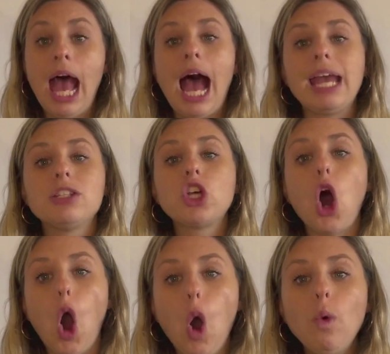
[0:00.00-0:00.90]
I had to
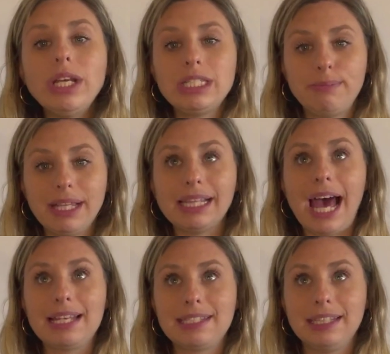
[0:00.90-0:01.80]
always be
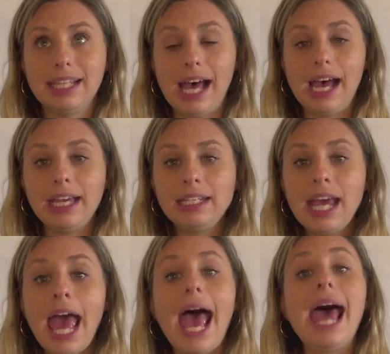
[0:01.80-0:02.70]
last in line
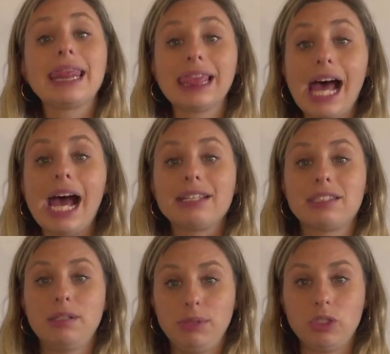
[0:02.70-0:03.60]
and
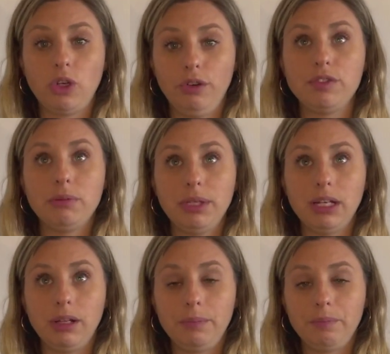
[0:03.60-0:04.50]
last to be served a
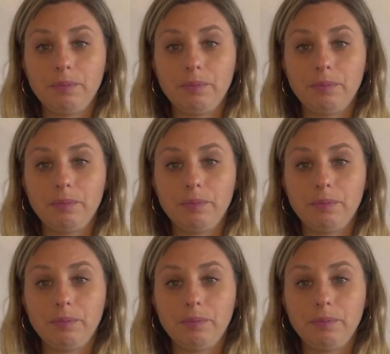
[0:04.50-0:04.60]
meal.